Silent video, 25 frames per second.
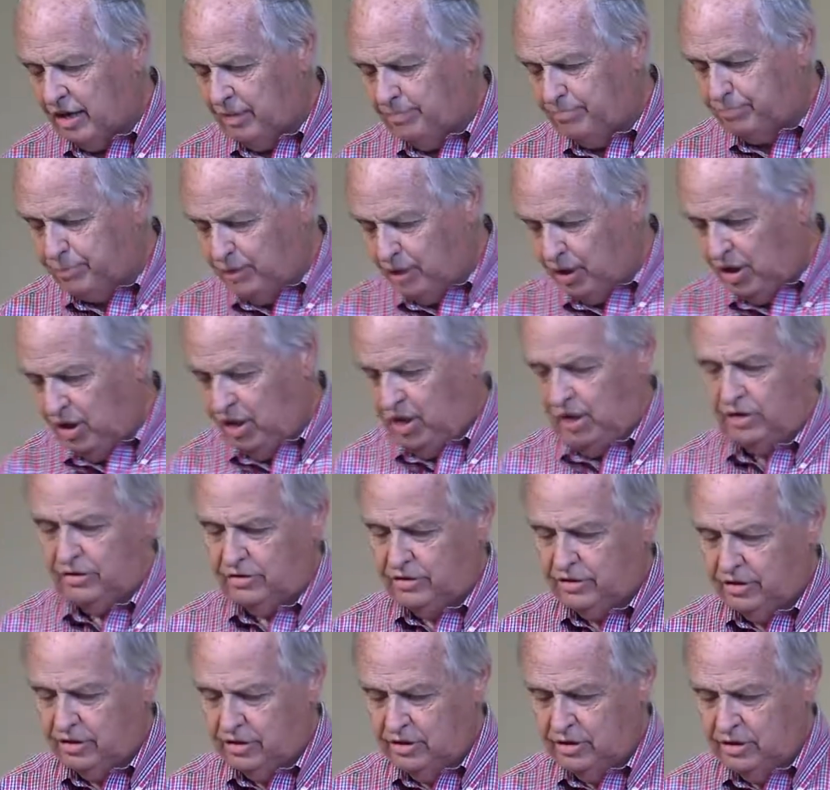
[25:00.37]

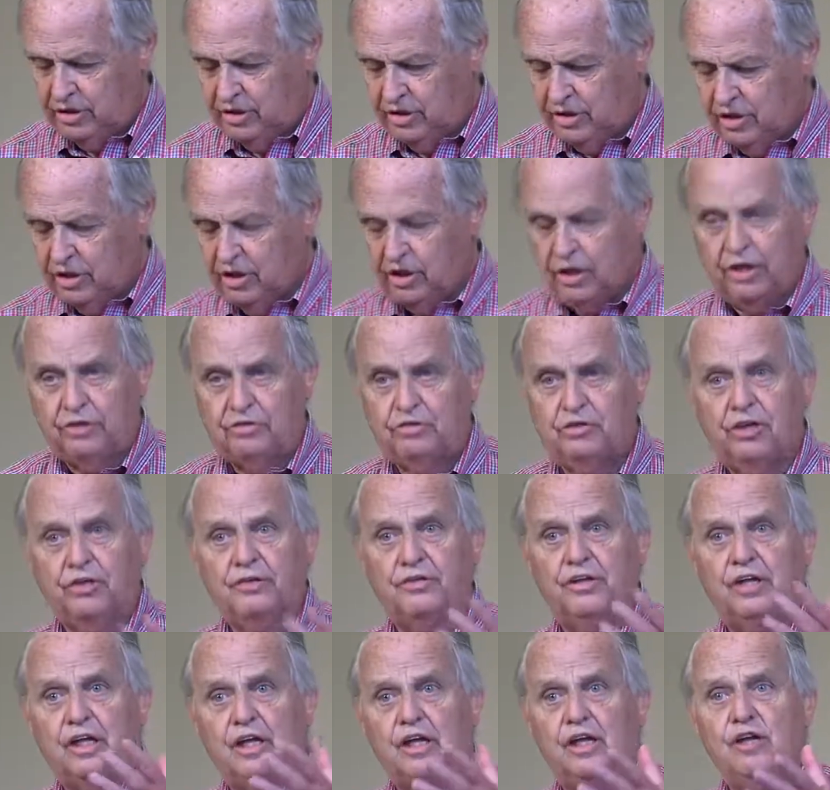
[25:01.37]
appalled until
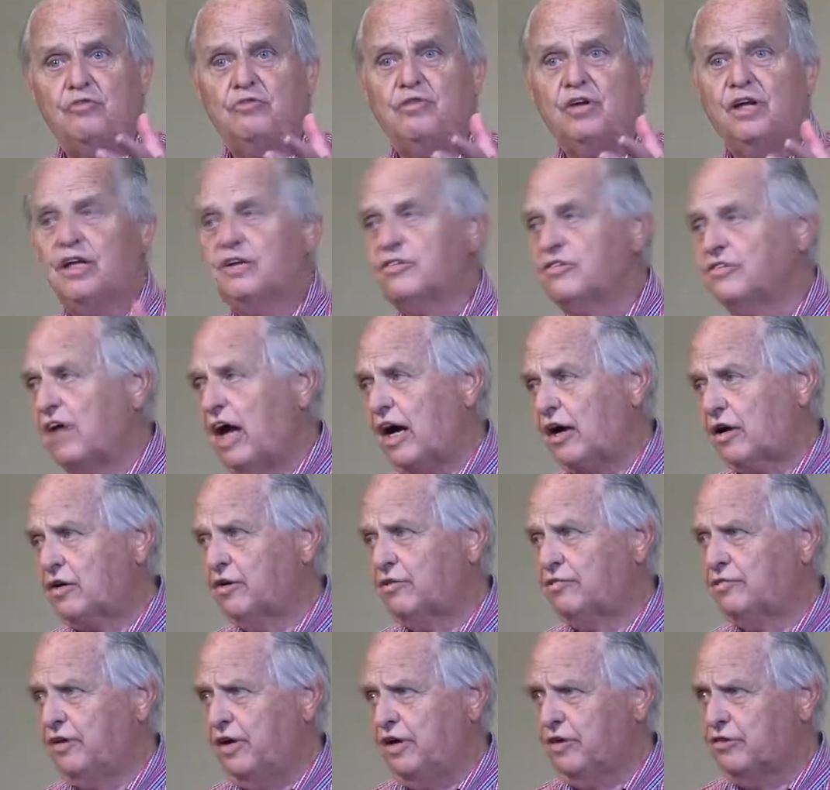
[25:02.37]
the evening
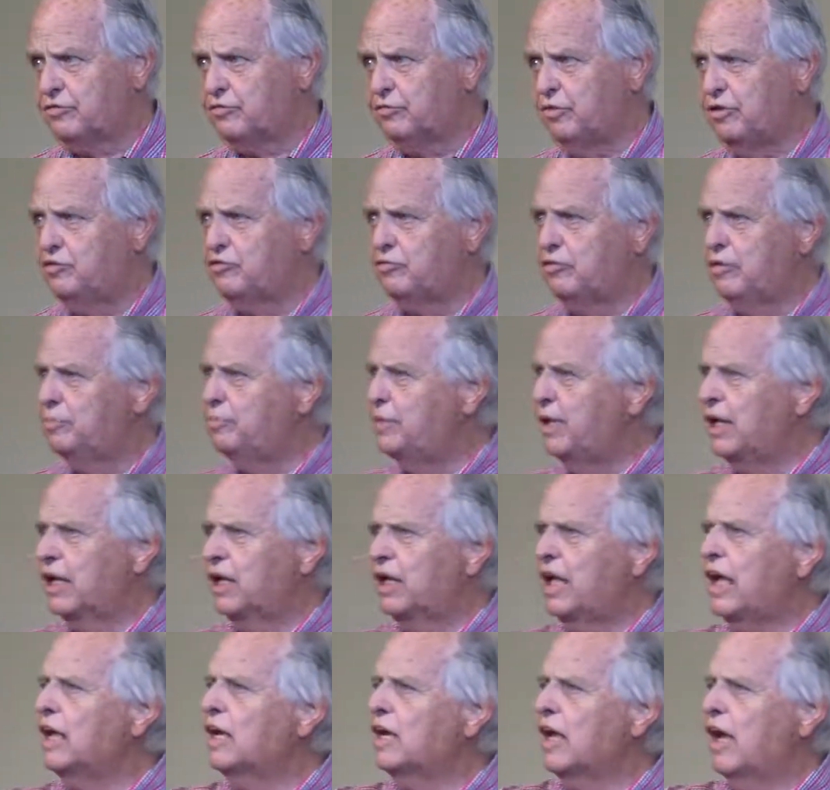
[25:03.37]
sacrifice, which would be
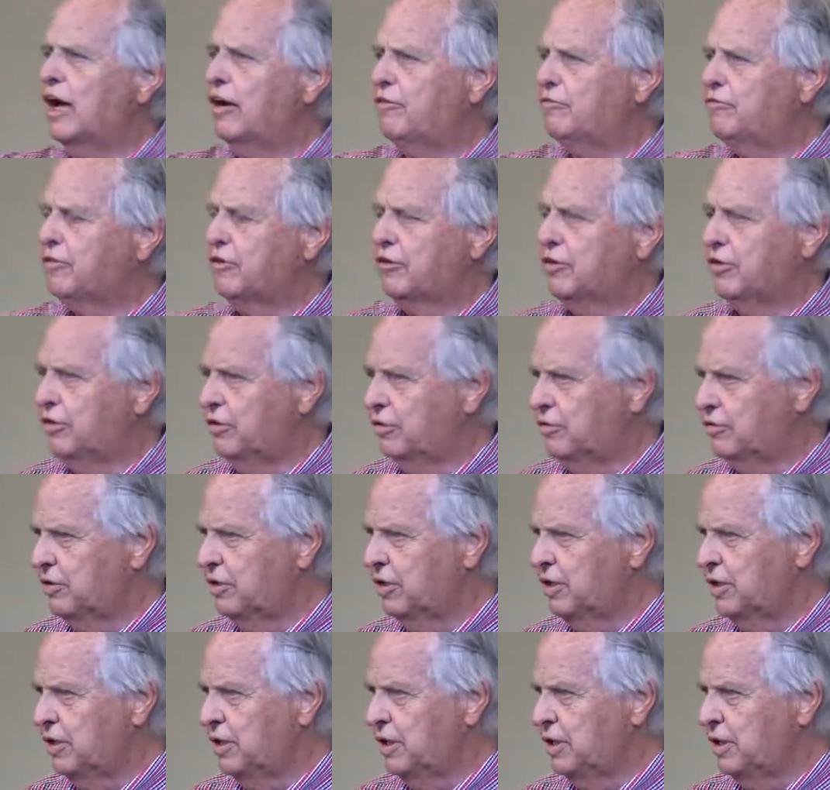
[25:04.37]
late afternoon.
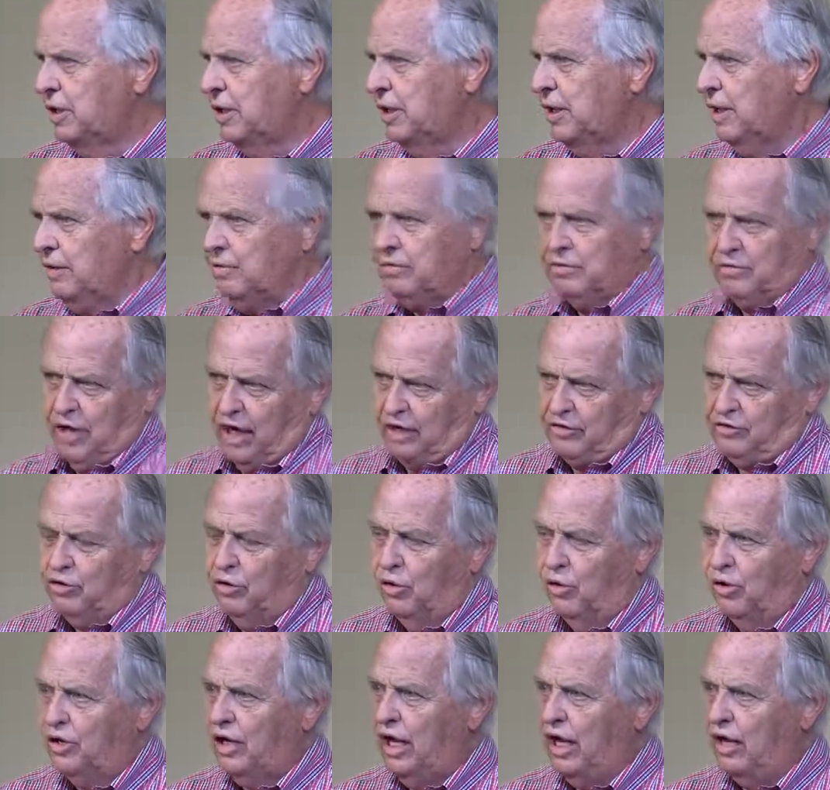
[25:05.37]
I'm not
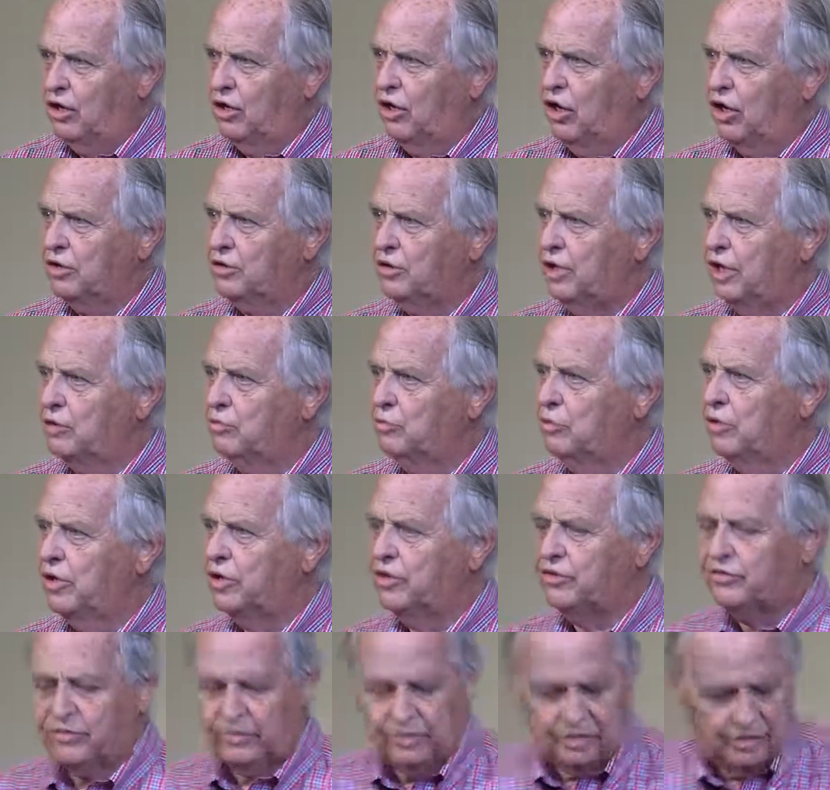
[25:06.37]
told how long that
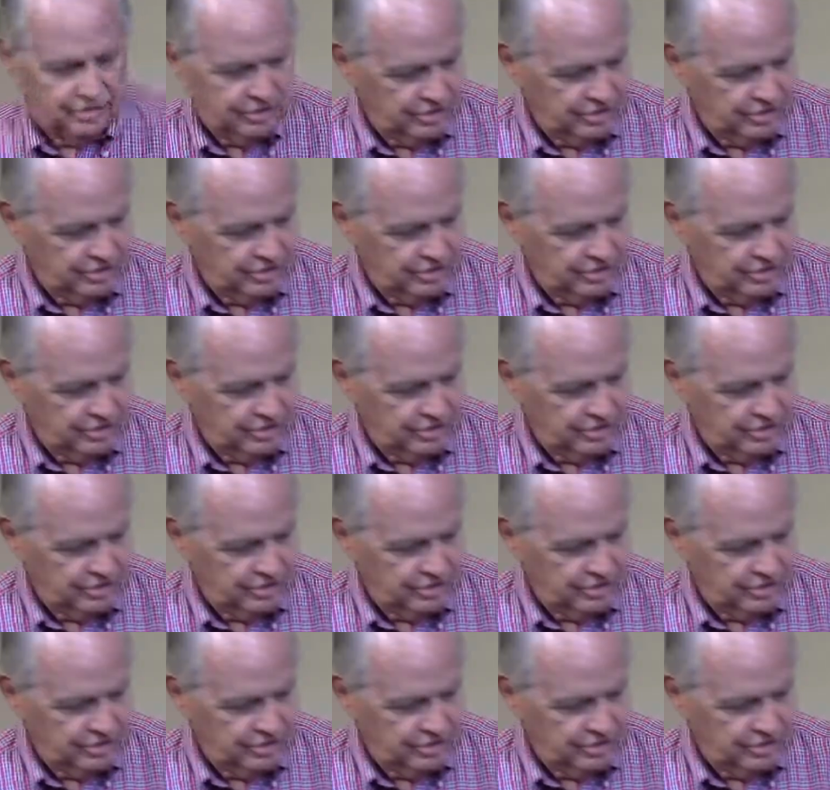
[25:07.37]
was.